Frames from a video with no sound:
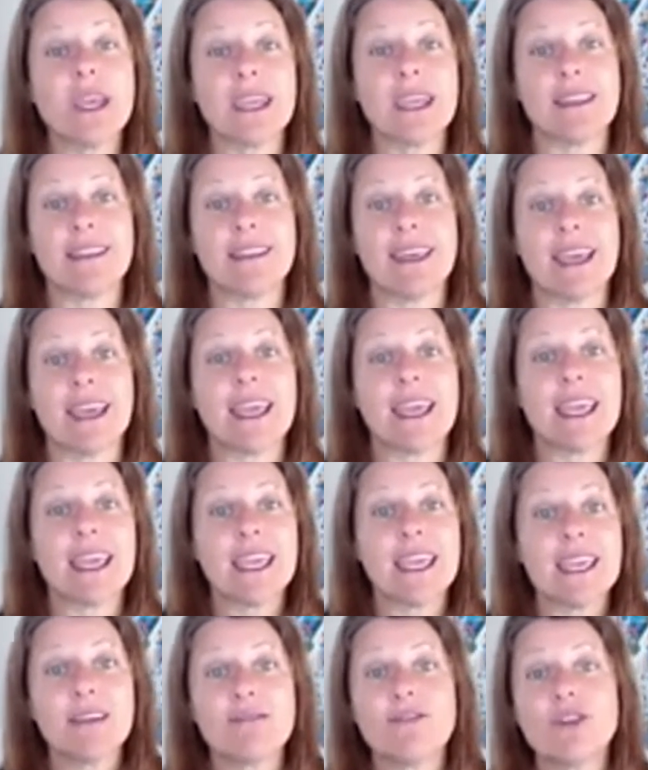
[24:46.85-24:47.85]
in there
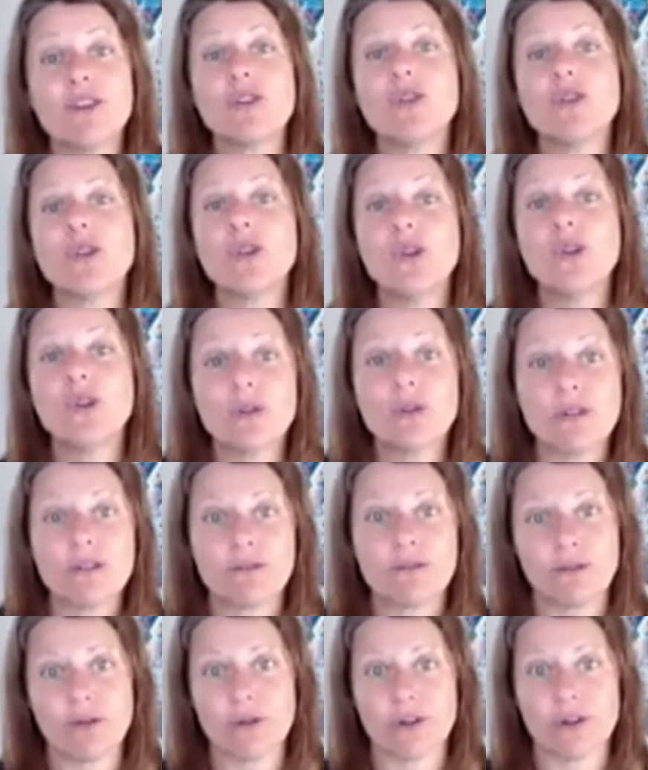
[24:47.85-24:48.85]
if you look
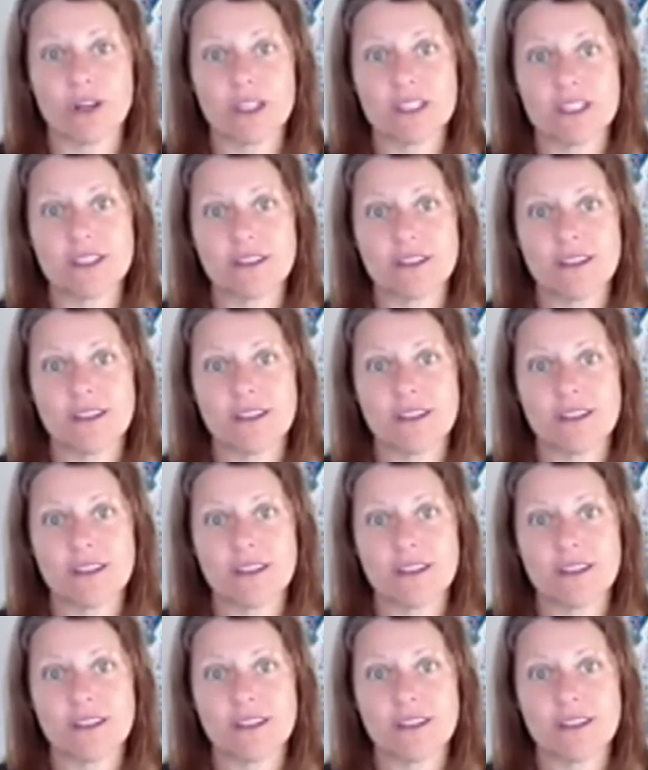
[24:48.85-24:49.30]
for it.